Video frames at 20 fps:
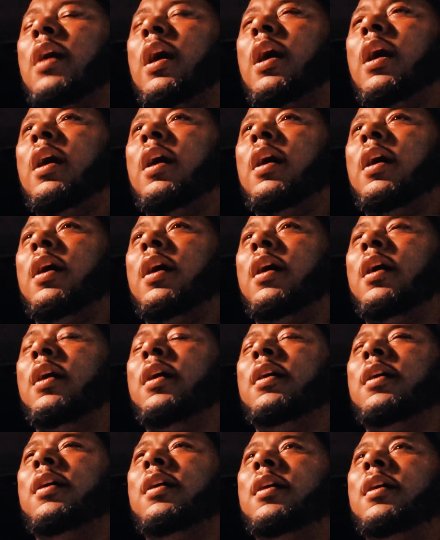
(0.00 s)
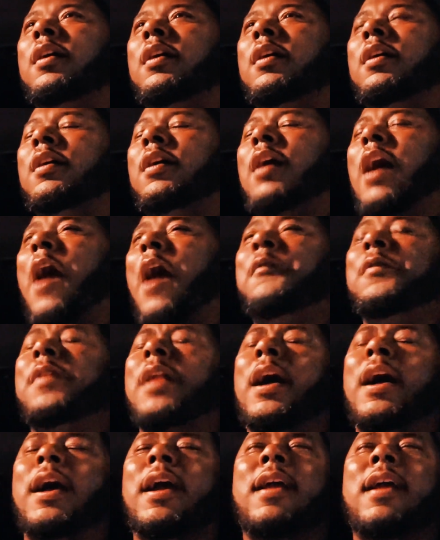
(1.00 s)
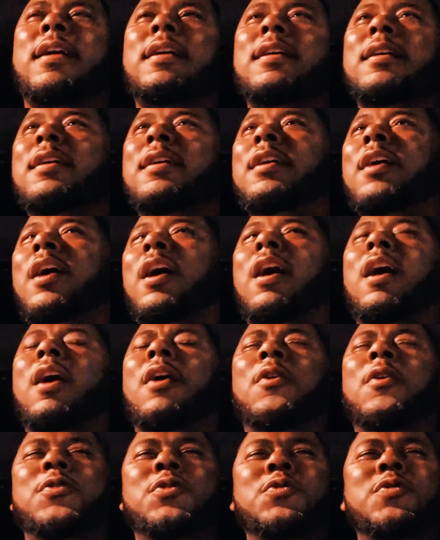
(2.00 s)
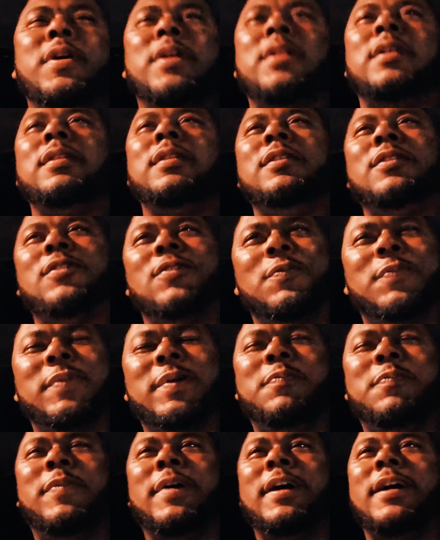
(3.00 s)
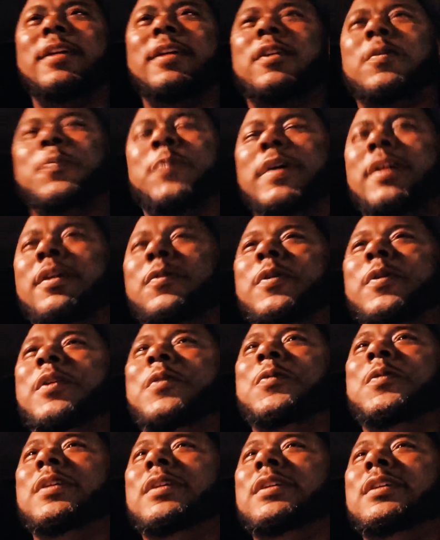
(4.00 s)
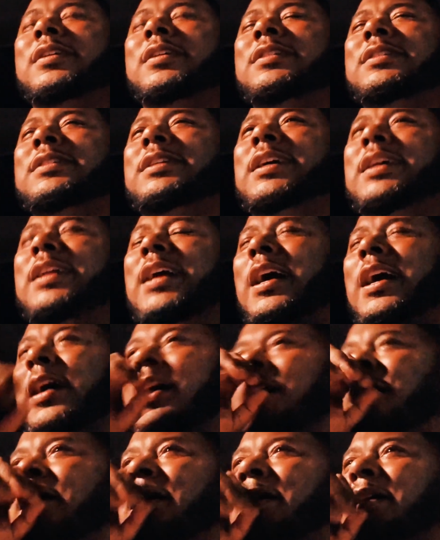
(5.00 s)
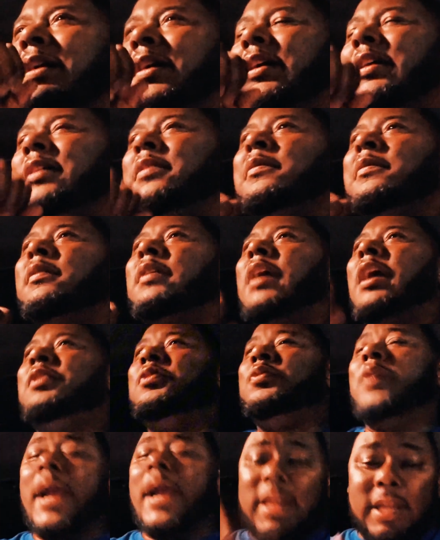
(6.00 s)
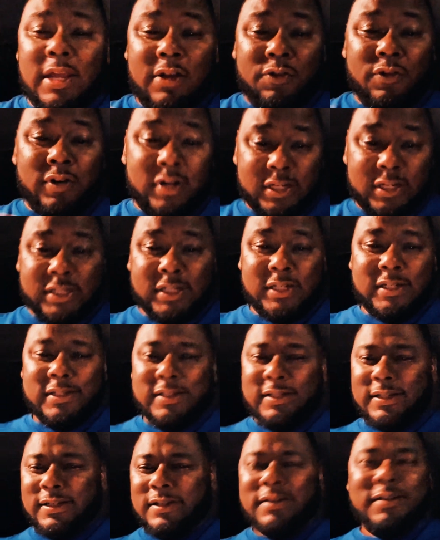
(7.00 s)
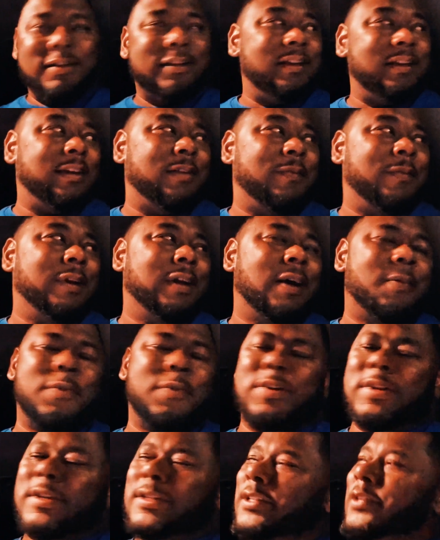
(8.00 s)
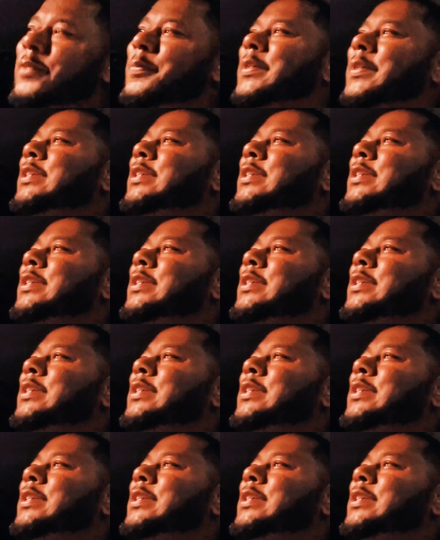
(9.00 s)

I'm like, oh, you getting a little bit better compared to where you was. Then I do 80 crunches. I mean, I'm on this little